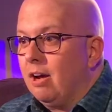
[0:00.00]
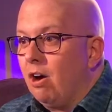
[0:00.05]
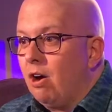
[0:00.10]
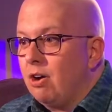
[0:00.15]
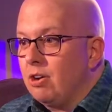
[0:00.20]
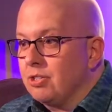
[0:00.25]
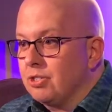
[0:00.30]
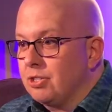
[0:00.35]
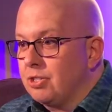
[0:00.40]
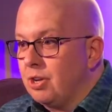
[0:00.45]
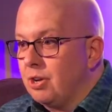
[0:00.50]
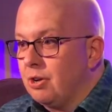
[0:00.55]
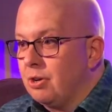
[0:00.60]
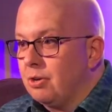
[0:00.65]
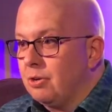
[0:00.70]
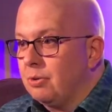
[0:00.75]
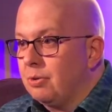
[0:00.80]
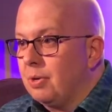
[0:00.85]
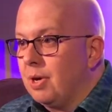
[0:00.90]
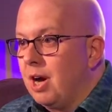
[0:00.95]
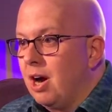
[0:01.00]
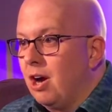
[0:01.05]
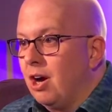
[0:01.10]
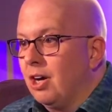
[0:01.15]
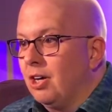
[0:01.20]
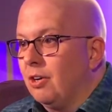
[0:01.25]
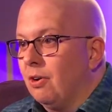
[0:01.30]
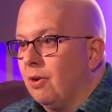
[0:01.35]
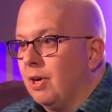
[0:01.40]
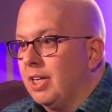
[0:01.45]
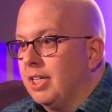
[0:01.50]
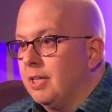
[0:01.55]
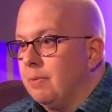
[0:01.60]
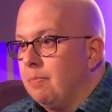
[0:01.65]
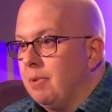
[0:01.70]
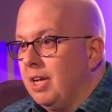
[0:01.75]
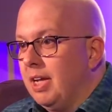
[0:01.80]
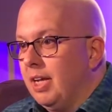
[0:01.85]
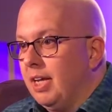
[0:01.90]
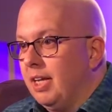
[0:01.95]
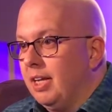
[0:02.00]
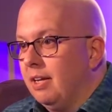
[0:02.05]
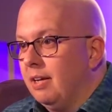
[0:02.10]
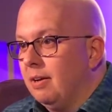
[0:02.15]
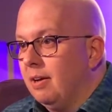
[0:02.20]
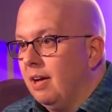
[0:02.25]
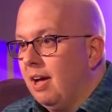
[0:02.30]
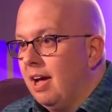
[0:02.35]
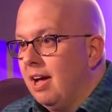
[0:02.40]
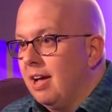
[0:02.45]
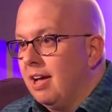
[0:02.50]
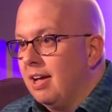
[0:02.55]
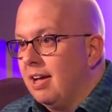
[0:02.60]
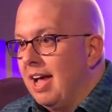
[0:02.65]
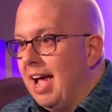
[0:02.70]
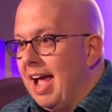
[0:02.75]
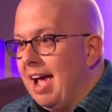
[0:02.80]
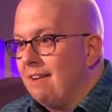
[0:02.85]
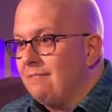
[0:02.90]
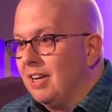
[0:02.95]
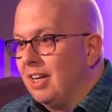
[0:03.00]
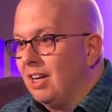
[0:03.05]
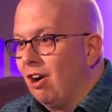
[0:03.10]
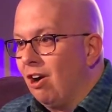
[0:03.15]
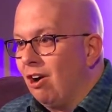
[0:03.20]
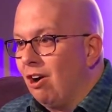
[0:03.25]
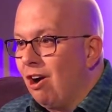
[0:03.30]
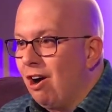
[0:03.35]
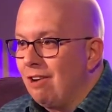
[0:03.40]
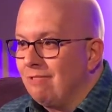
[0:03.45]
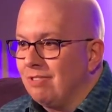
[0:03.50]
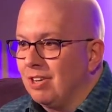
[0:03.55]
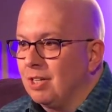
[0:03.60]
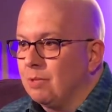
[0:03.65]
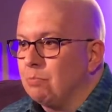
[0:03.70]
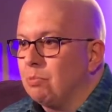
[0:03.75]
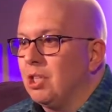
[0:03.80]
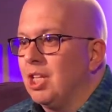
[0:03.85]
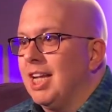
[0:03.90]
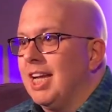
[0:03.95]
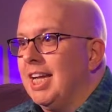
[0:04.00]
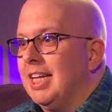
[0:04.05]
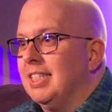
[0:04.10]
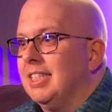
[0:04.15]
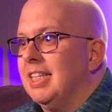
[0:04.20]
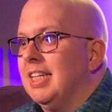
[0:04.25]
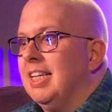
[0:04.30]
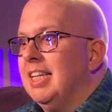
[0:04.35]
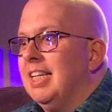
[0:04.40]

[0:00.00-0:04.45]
also are going to be having our offering plate